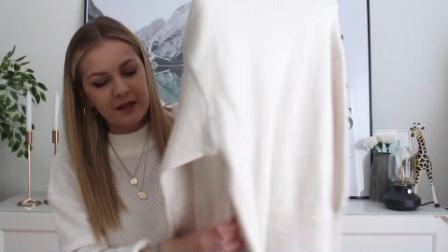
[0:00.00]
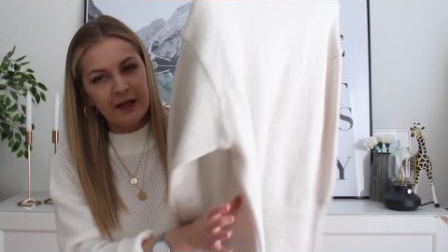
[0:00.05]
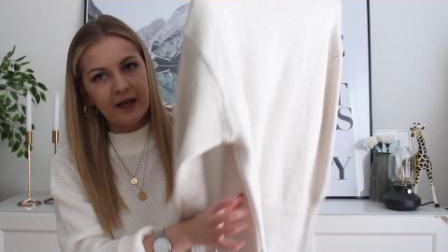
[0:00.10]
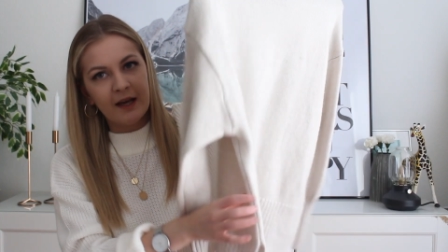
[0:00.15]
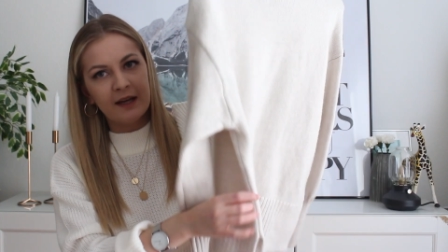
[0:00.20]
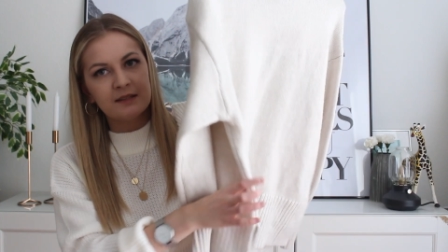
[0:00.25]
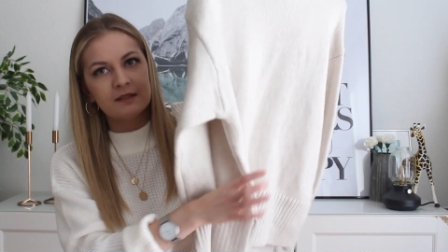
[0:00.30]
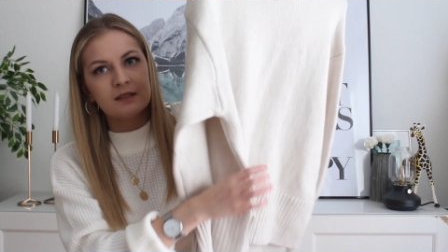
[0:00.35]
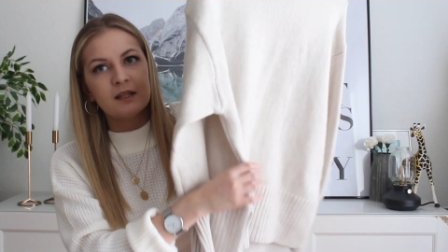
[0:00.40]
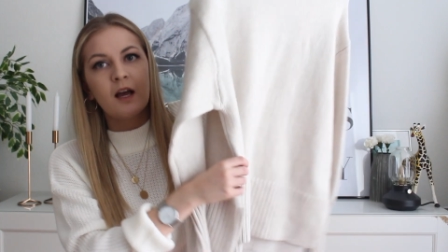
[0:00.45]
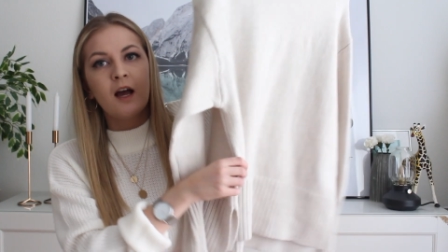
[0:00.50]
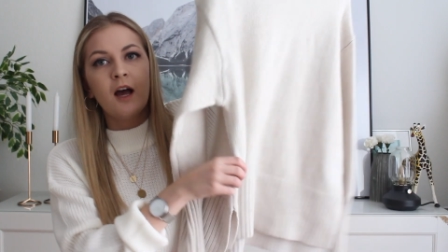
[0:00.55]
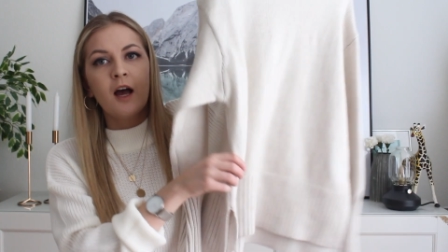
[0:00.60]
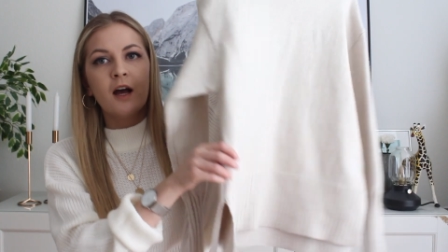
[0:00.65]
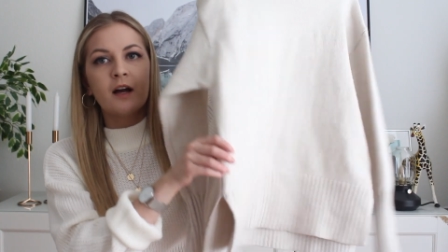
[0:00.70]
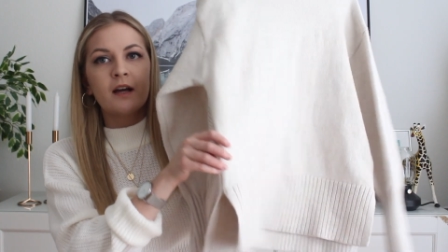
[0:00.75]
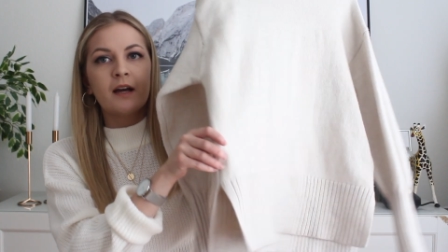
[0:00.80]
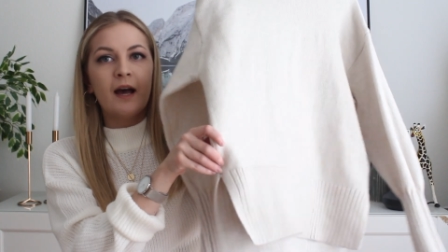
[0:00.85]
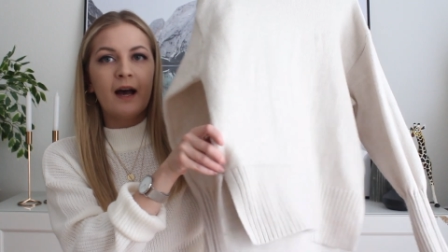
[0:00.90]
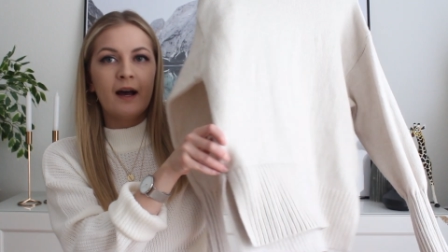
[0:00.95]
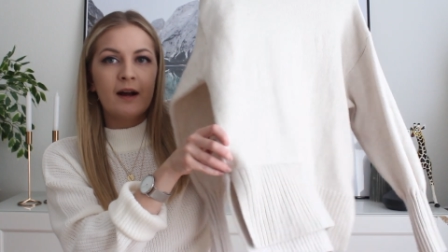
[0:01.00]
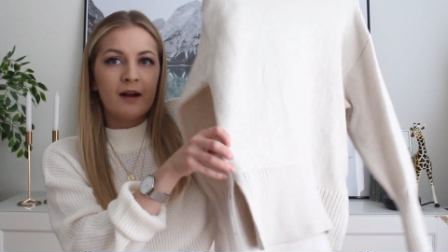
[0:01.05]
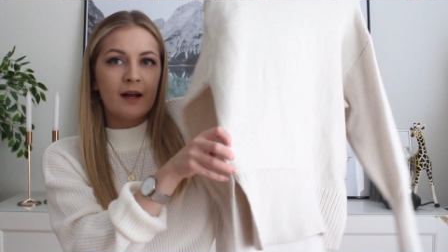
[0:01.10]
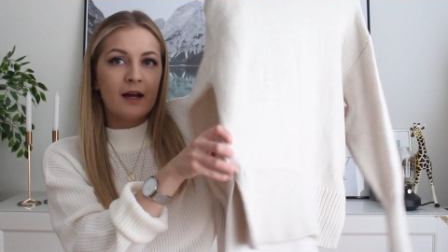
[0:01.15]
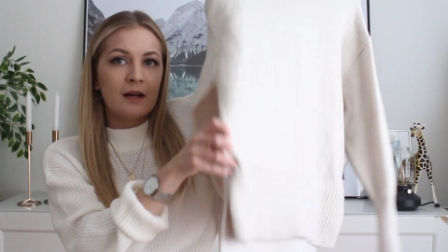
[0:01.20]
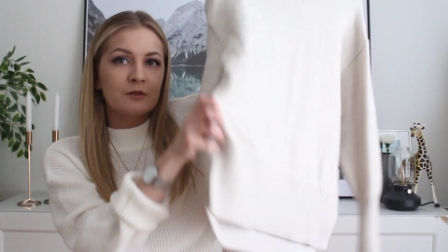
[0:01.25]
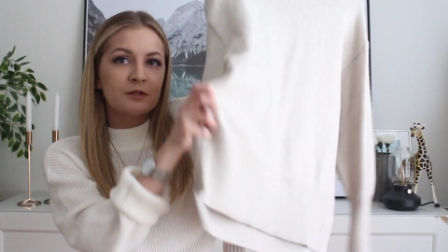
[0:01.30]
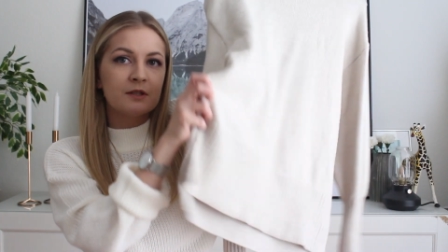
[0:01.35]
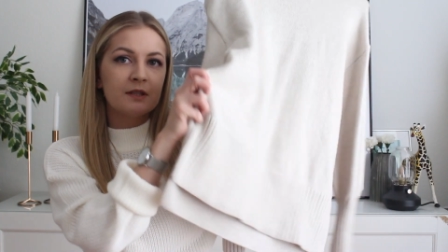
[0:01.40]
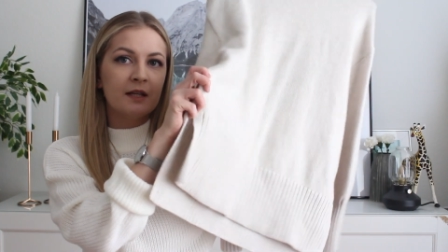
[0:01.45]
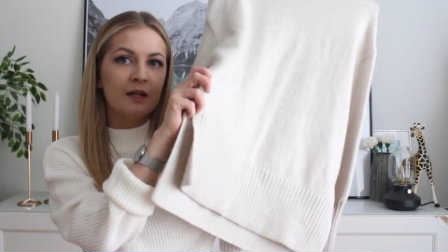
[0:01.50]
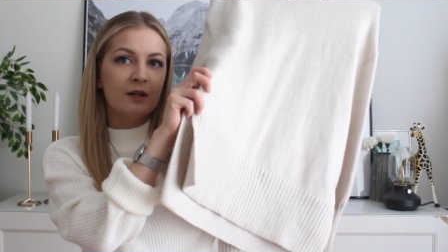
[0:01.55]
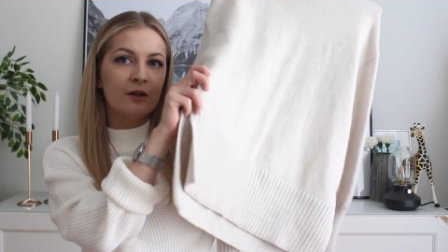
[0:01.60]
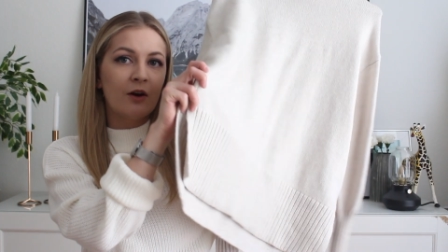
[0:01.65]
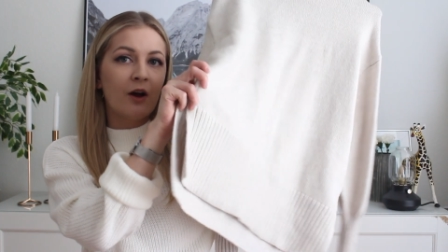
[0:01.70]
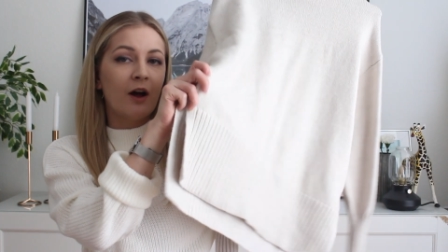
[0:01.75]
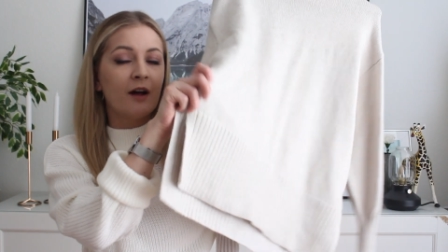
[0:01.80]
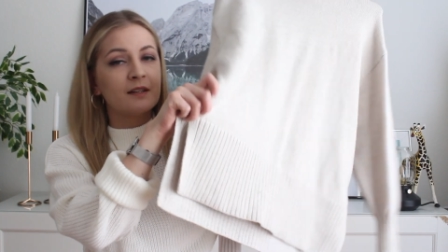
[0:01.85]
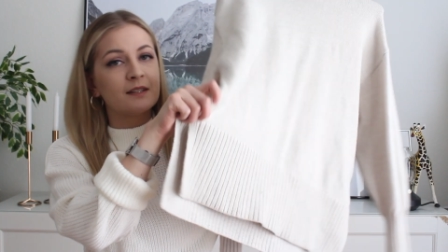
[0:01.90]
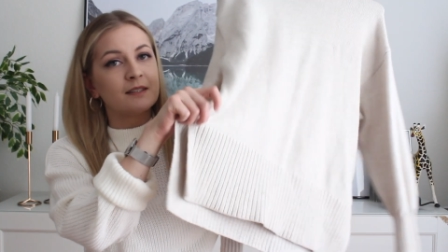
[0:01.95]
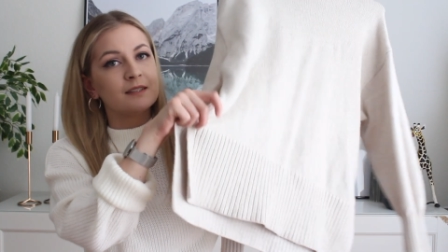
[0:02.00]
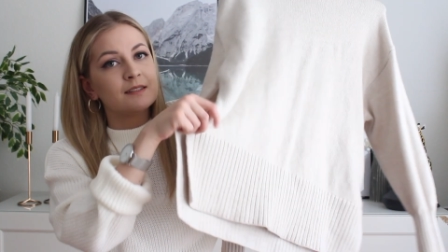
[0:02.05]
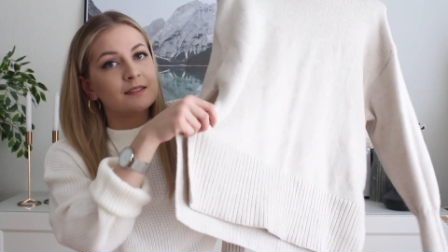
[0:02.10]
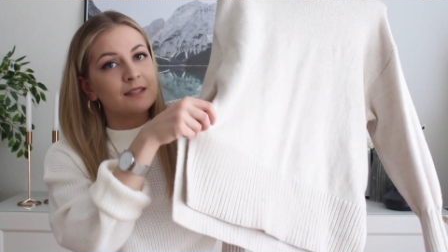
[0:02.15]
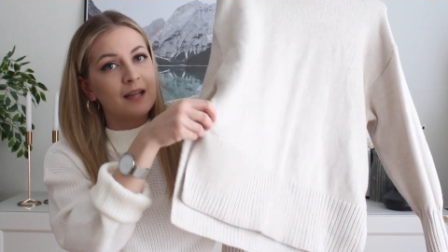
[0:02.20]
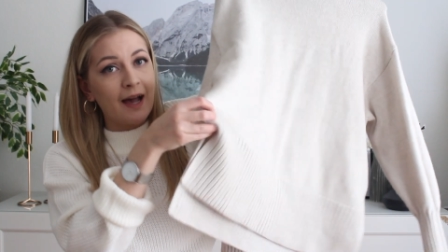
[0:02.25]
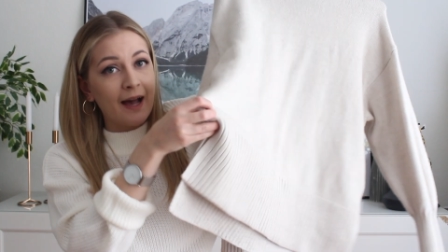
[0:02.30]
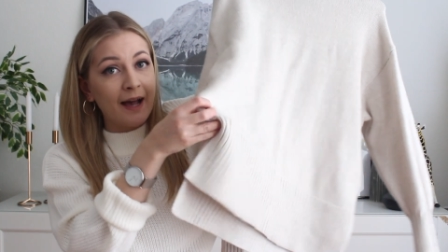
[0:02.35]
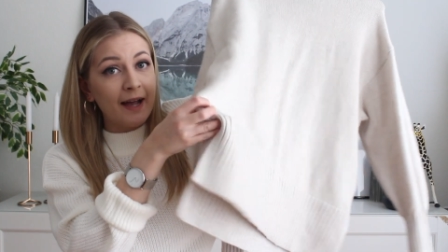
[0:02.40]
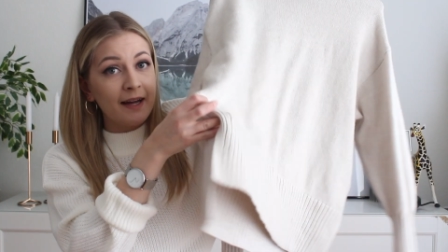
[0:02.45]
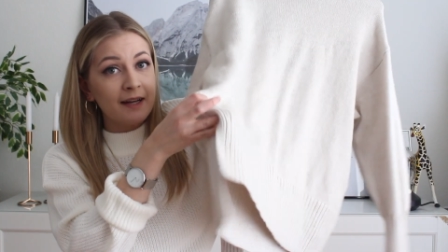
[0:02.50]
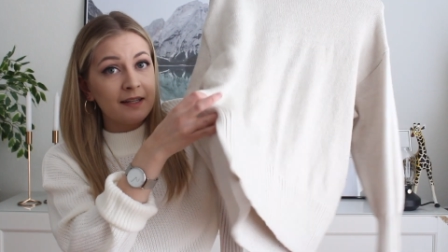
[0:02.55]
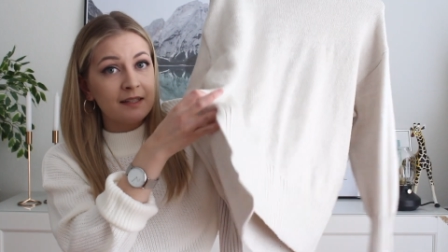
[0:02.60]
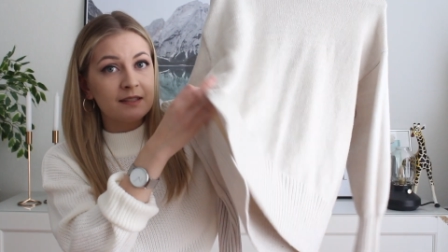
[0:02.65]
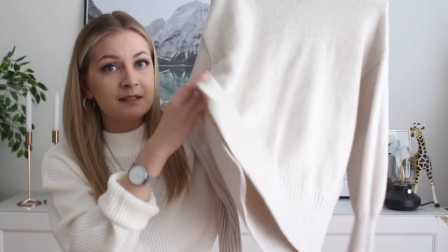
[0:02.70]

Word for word: it has cutouts here on the side.